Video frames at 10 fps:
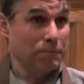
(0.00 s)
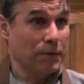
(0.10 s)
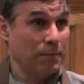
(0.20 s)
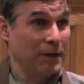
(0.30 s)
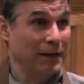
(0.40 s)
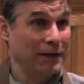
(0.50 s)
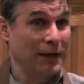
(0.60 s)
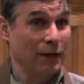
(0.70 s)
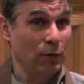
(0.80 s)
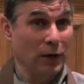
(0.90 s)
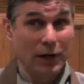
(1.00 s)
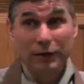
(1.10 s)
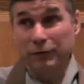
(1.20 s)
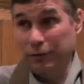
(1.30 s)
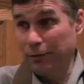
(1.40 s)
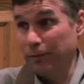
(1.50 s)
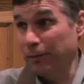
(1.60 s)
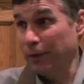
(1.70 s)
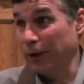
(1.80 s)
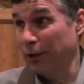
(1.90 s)
the big thing was,
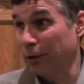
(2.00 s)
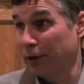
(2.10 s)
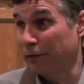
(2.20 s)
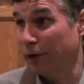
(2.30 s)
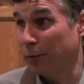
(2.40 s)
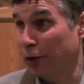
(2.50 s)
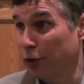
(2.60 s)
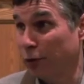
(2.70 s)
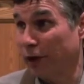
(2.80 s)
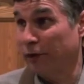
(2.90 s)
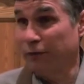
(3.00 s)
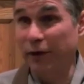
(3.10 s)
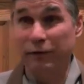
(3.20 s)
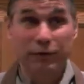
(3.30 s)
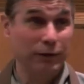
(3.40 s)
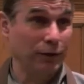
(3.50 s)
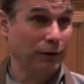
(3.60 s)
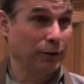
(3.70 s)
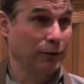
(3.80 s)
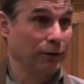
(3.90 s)
on February 25th,
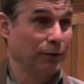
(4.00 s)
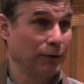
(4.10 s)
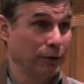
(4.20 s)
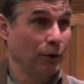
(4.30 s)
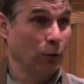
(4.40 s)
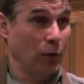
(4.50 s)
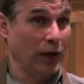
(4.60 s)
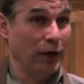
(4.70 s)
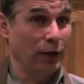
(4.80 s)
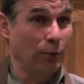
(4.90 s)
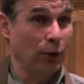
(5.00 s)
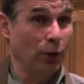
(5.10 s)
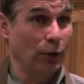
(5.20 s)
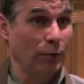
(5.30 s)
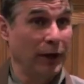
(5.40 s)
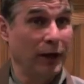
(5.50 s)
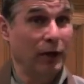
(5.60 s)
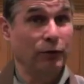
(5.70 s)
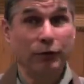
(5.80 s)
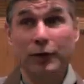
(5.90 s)
Whitey the polar
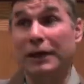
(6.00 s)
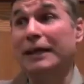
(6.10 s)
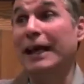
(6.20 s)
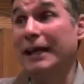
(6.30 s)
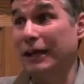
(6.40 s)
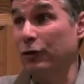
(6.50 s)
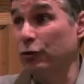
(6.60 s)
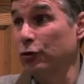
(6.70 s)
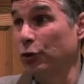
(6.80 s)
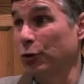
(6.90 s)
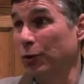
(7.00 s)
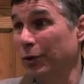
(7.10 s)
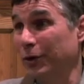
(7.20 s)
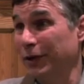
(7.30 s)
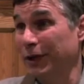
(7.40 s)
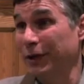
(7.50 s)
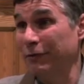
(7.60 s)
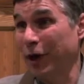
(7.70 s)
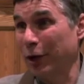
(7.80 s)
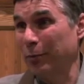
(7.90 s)
bear is going to get his new
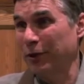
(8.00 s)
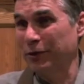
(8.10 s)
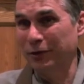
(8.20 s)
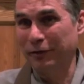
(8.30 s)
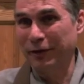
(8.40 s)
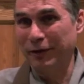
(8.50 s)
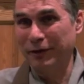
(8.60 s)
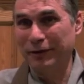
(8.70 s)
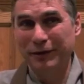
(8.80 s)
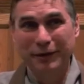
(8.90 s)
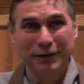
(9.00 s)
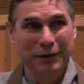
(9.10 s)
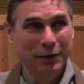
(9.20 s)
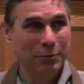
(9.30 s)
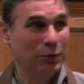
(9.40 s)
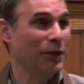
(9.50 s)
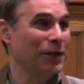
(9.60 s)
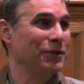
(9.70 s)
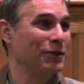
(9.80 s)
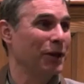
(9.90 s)
environment to live in.
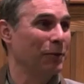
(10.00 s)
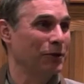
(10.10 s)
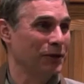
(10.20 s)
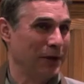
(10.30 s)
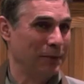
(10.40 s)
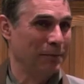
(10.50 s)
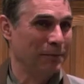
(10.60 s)
Please come see him.